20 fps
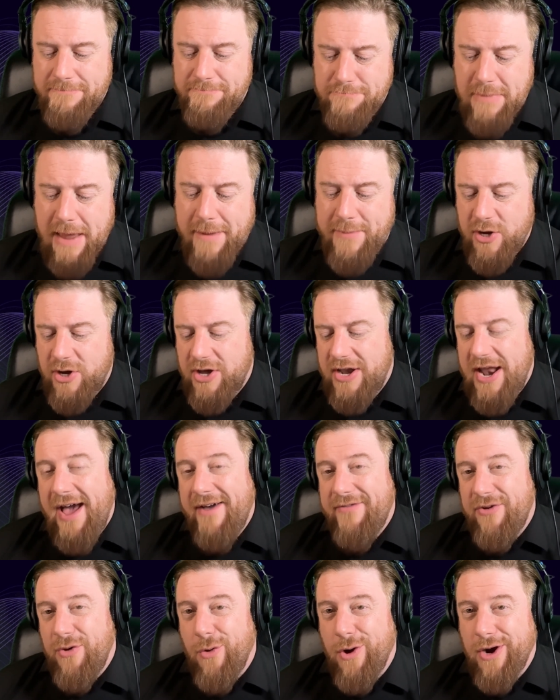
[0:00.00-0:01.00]
Maybe you're going to
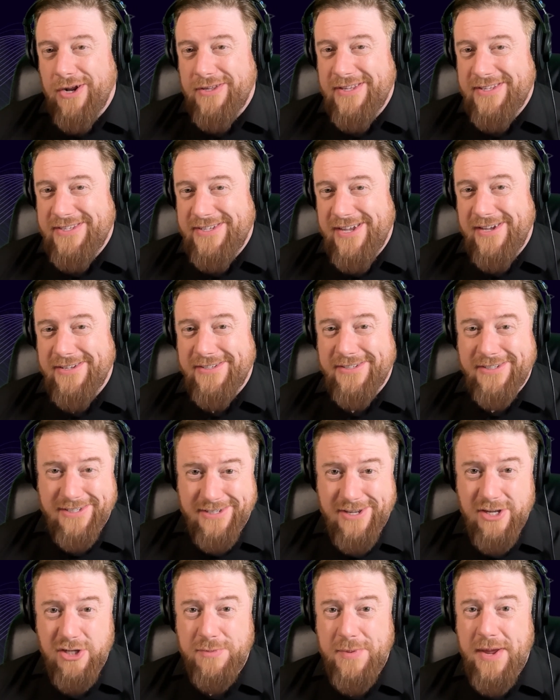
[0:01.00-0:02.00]
have an org that says,
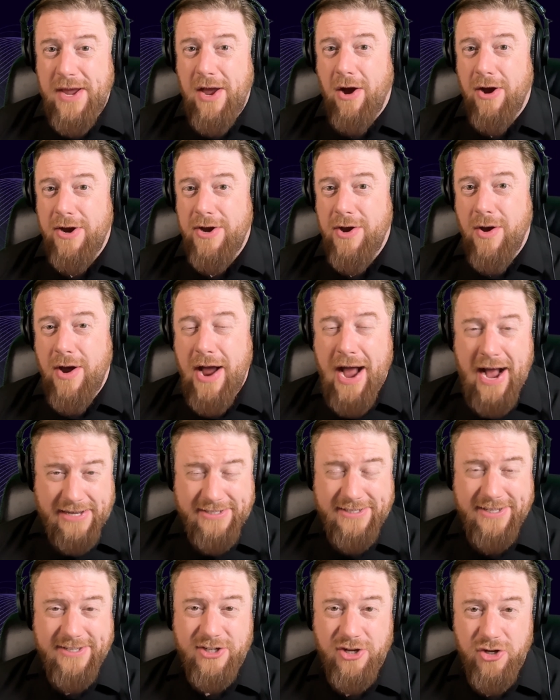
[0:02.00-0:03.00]
excuse me, are your
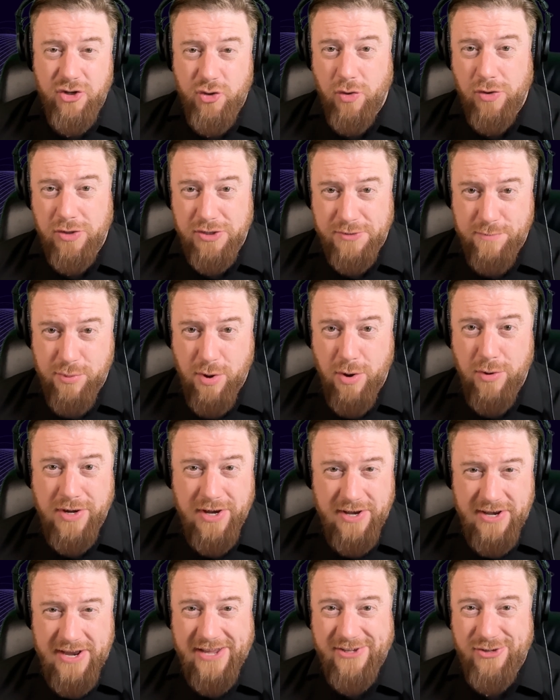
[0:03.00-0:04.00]
access controls
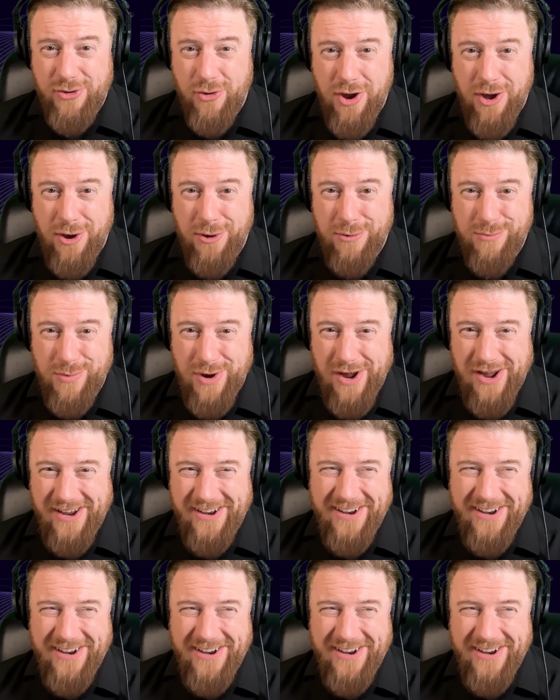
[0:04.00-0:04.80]
broken? Yes or no, right?